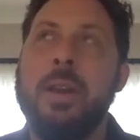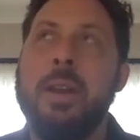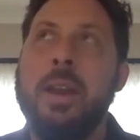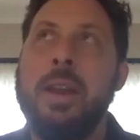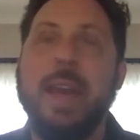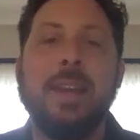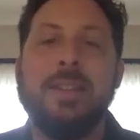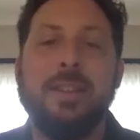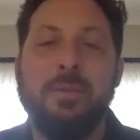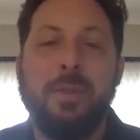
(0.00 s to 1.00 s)

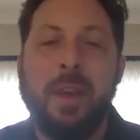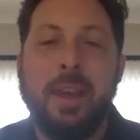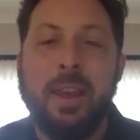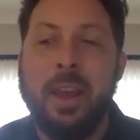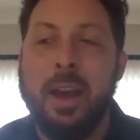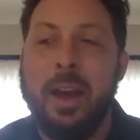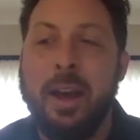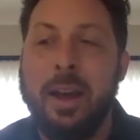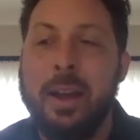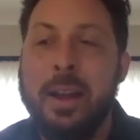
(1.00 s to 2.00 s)
negative.
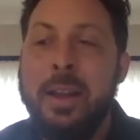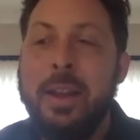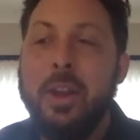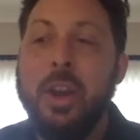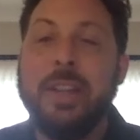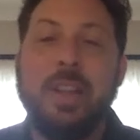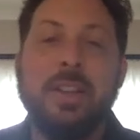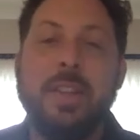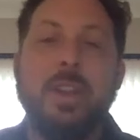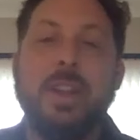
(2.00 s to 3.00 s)
Uh, it's,
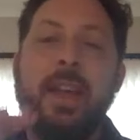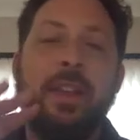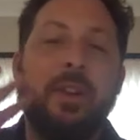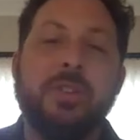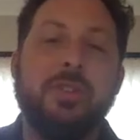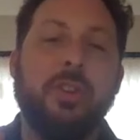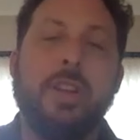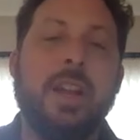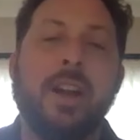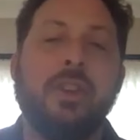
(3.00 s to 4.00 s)
it, there is certainly not a